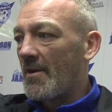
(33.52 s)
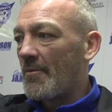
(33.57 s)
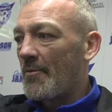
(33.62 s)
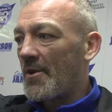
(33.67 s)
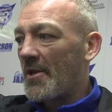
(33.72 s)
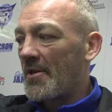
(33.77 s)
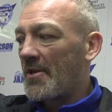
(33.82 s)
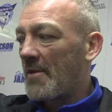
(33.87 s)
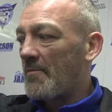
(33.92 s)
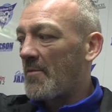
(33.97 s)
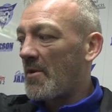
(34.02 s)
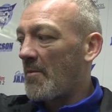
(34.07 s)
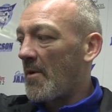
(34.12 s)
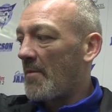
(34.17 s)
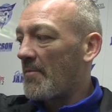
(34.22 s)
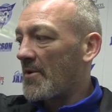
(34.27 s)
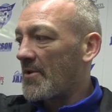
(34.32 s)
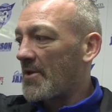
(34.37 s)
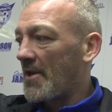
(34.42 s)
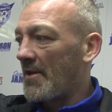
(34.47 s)
when a team come
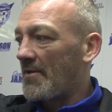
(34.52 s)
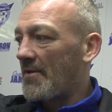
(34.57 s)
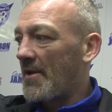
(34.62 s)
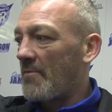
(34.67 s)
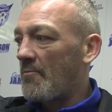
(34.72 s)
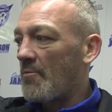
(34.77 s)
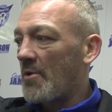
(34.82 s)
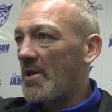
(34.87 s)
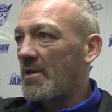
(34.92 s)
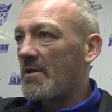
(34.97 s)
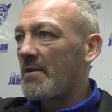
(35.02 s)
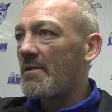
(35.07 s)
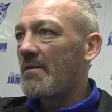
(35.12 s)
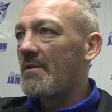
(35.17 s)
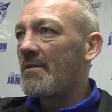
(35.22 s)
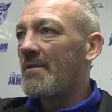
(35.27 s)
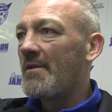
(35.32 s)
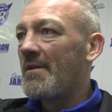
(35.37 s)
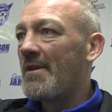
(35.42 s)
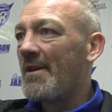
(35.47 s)
up and start time wasting,
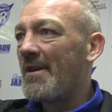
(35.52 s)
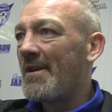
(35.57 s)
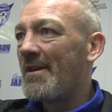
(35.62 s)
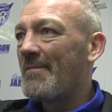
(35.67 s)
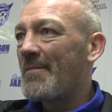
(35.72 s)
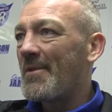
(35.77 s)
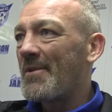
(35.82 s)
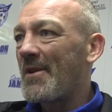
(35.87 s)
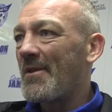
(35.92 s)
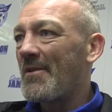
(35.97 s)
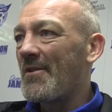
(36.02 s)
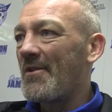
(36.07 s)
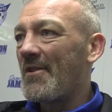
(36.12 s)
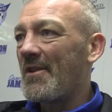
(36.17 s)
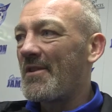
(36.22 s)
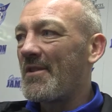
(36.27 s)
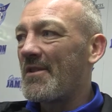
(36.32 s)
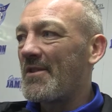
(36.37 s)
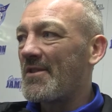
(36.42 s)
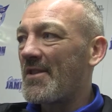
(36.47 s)
particularly
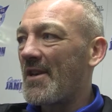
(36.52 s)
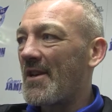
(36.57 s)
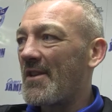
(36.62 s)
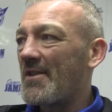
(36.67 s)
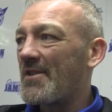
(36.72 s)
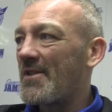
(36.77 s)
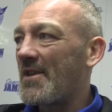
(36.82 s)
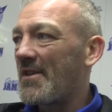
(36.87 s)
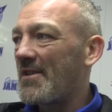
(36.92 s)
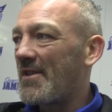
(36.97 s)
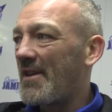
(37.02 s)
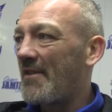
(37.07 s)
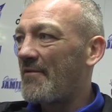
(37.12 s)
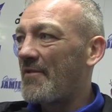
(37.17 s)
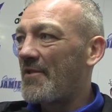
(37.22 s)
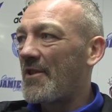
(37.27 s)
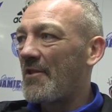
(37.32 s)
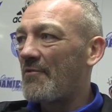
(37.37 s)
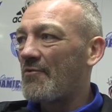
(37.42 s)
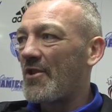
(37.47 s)
right at the start of the second half,
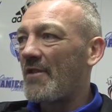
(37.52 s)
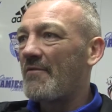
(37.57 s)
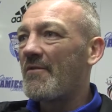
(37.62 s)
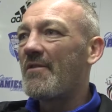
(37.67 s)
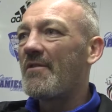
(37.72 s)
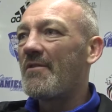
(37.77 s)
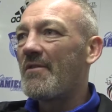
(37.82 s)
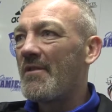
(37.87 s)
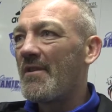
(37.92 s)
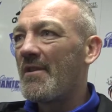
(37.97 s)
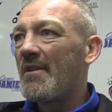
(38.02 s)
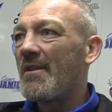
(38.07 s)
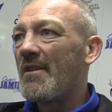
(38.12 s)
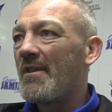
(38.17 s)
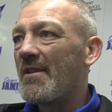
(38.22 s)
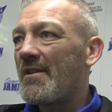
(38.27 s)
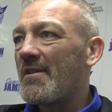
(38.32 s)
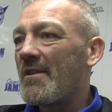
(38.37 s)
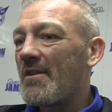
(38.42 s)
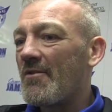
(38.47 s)
it tells you everything,
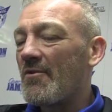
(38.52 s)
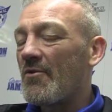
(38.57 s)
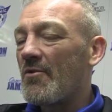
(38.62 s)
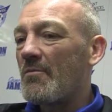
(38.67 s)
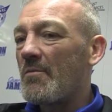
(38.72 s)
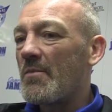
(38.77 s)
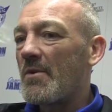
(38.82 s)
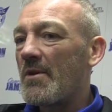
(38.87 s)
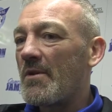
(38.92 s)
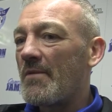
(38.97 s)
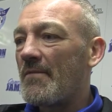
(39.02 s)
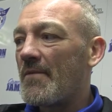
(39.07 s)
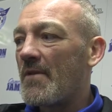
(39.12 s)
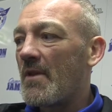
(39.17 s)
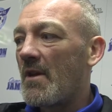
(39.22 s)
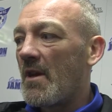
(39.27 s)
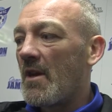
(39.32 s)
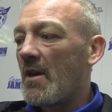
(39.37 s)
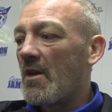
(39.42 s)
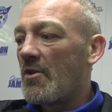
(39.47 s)
you know. But
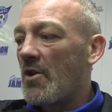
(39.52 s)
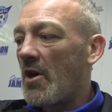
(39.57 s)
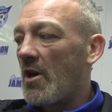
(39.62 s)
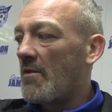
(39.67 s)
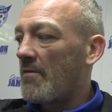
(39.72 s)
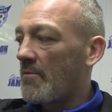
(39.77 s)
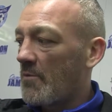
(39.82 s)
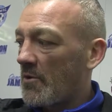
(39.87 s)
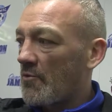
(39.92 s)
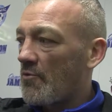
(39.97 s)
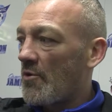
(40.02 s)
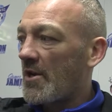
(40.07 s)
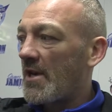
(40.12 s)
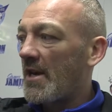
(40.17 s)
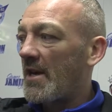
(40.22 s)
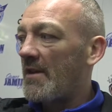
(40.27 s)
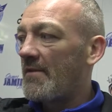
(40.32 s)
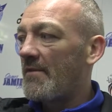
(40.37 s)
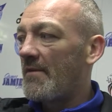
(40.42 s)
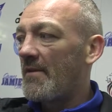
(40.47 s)
no, we go
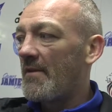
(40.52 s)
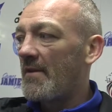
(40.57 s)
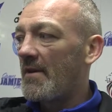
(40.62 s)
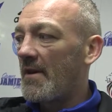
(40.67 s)
again,